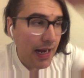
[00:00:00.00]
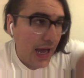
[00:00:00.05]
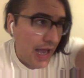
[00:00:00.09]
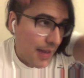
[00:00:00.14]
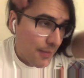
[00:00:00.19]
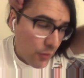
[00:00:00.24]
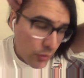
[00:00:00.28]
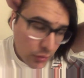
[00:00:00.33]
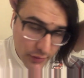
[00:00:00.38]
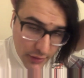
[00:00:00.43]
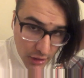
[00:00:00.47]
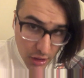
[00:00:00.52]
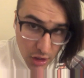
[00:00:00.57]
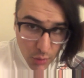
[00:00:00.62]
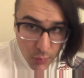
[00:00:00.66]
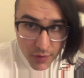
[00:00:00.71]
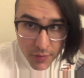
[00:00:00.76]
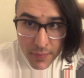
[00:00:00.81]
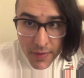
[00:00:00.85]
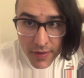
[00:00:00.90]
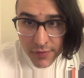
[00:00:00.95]
I'm only here
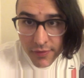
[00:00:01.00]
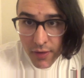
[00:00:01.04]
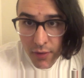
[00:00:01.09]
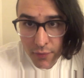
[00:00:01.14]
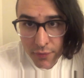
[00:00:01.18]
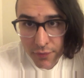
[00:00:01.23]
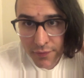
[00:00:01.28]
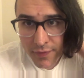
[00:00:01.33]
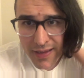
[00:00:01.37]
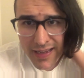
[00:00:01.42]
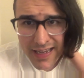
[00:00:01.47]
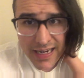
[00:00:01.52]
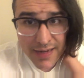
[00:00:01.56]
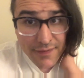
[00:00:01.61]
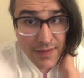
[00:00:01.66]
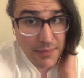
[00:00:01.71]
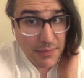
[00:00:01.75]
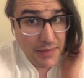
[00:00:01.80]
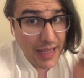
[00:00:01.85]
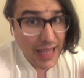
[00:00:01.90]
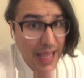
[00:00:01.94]
with myself. And if I'm not